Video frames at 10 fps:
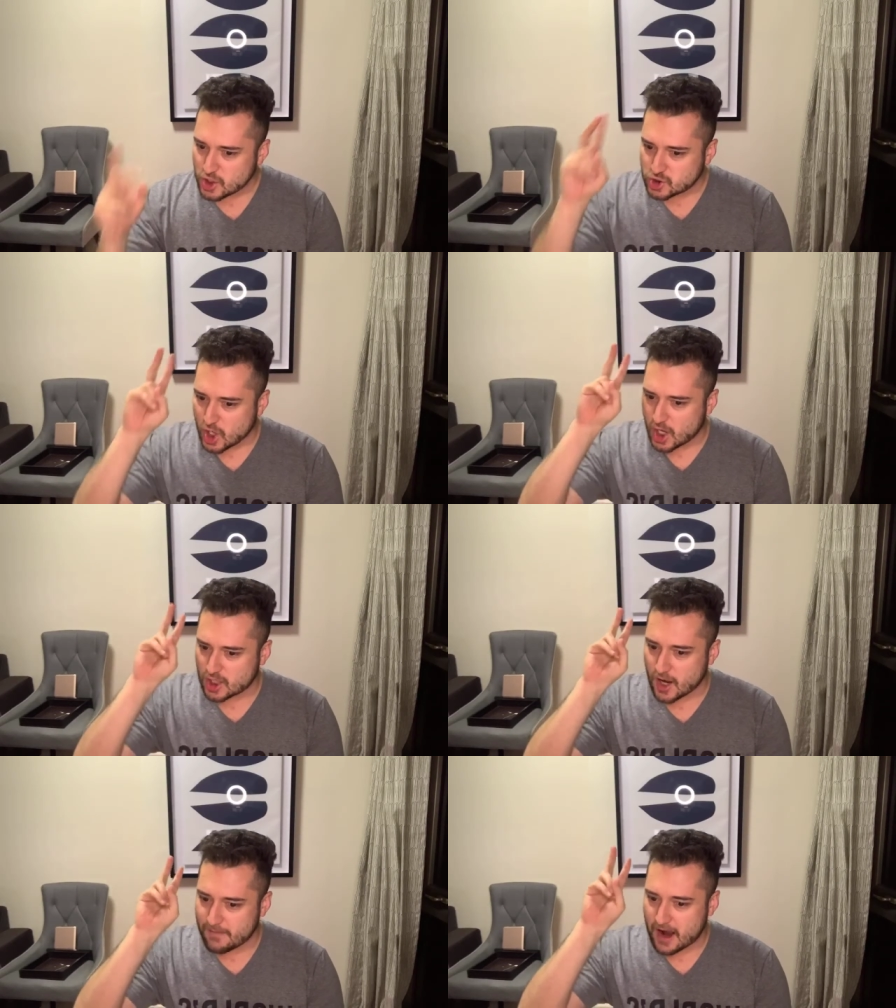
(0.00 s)
Talk
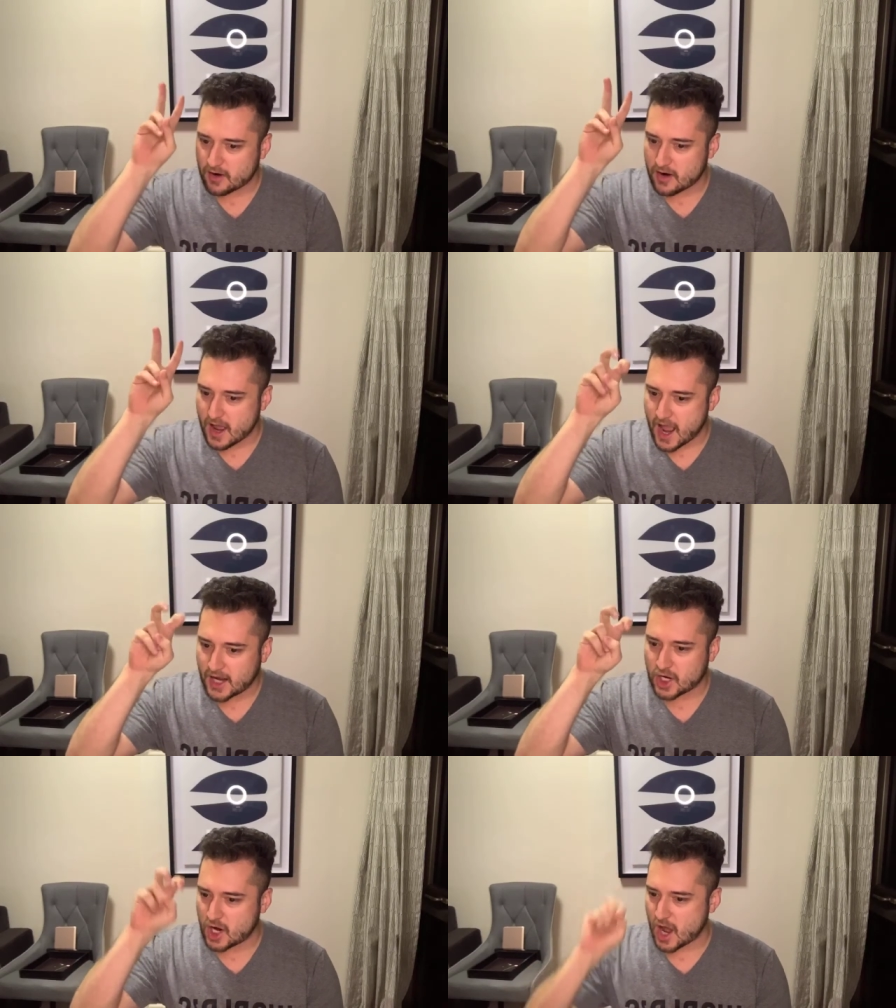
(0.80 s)
about
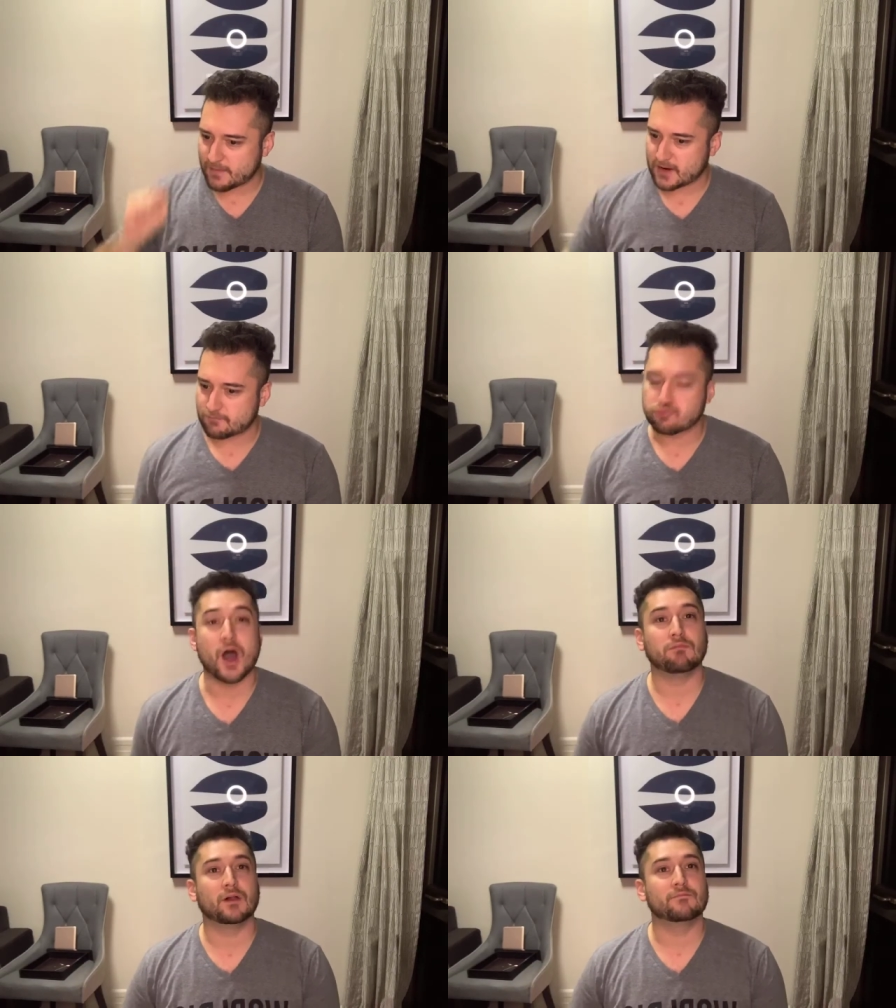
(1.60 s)
economic
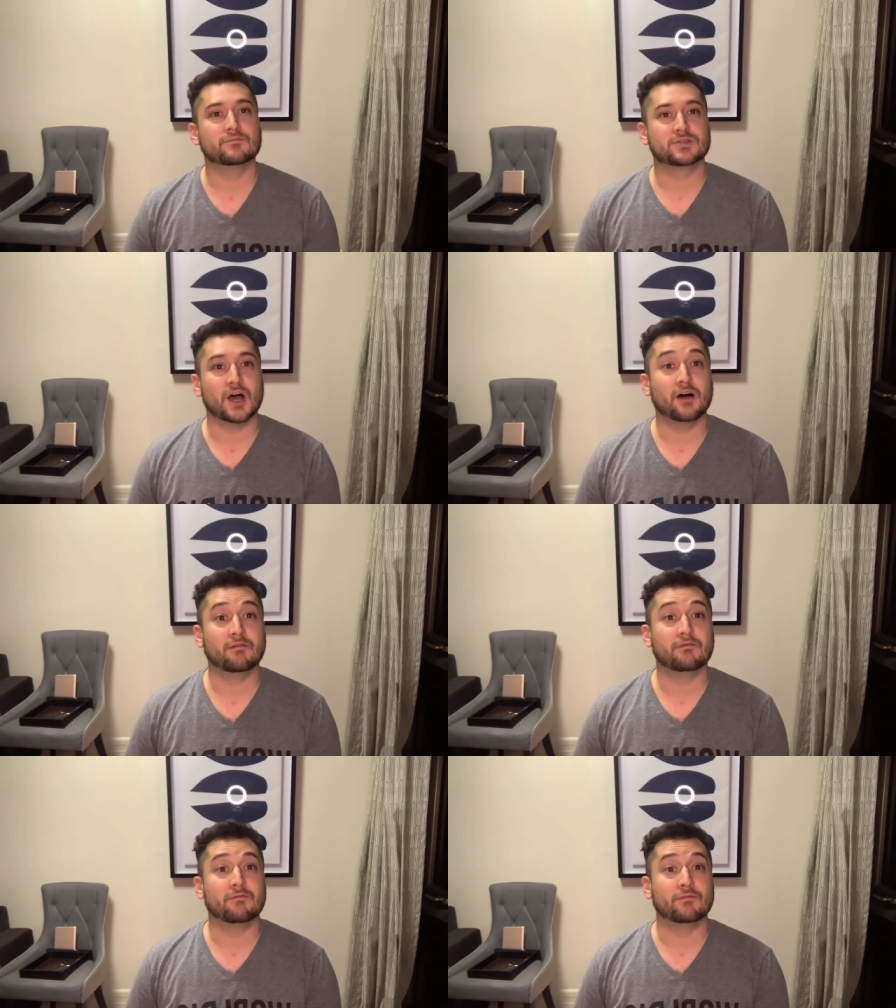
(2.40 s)
problems
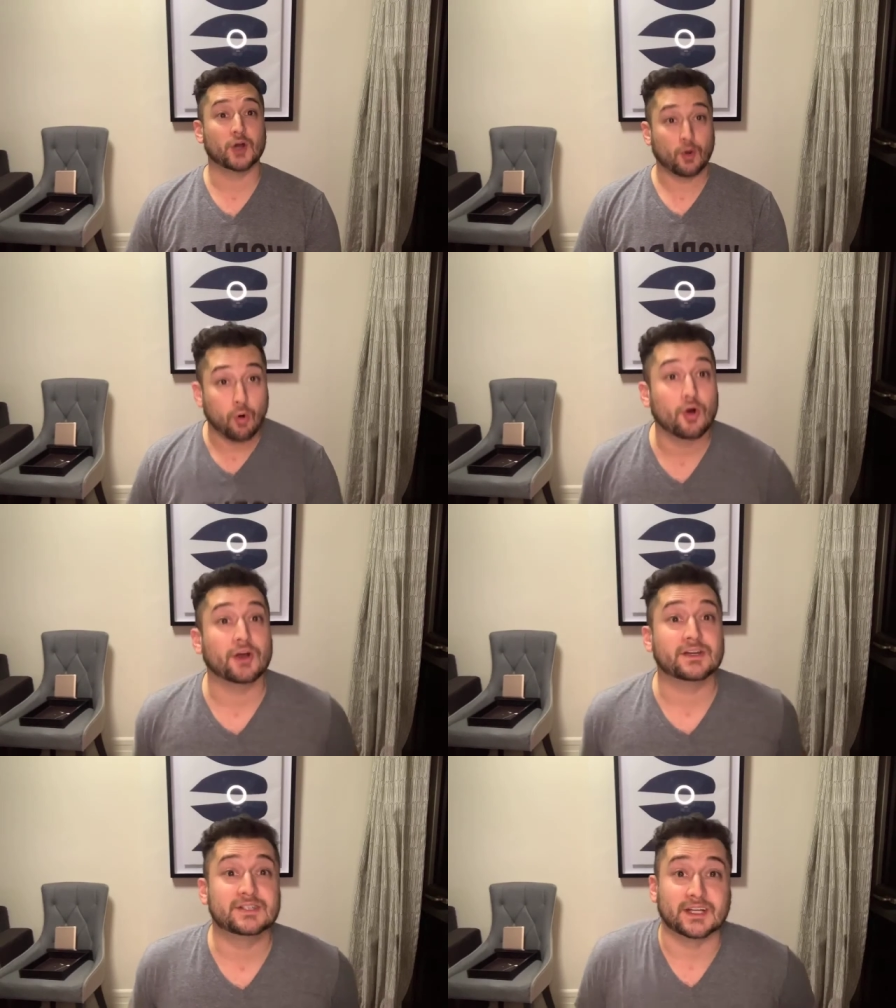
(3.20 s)
of the
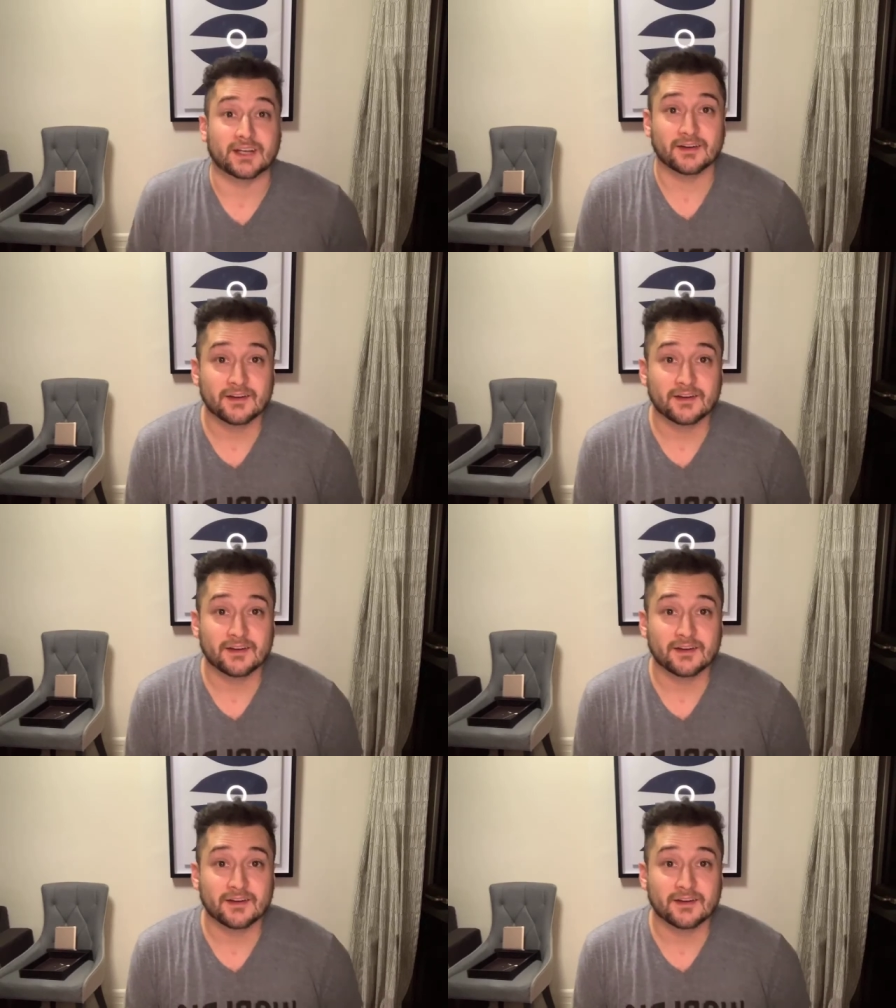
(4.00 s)
quarantine